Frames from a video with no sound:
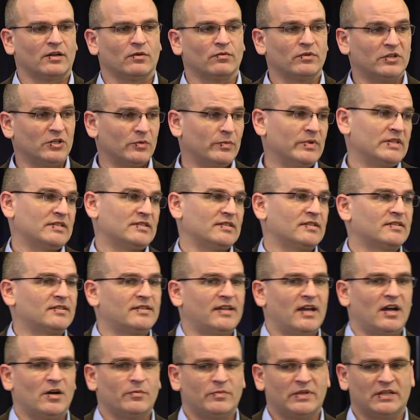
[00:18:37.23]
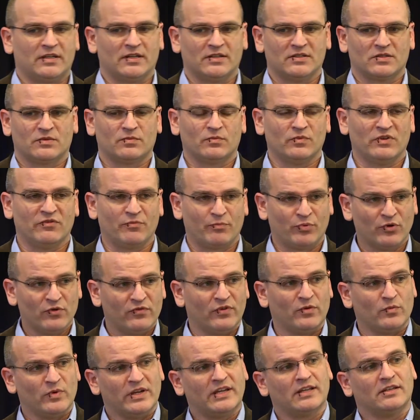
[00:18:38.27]
a real business now because we've
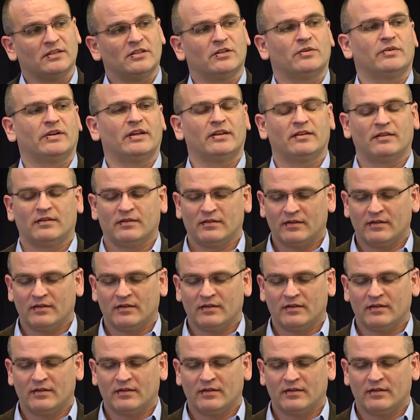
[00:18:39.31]
proven we can do it,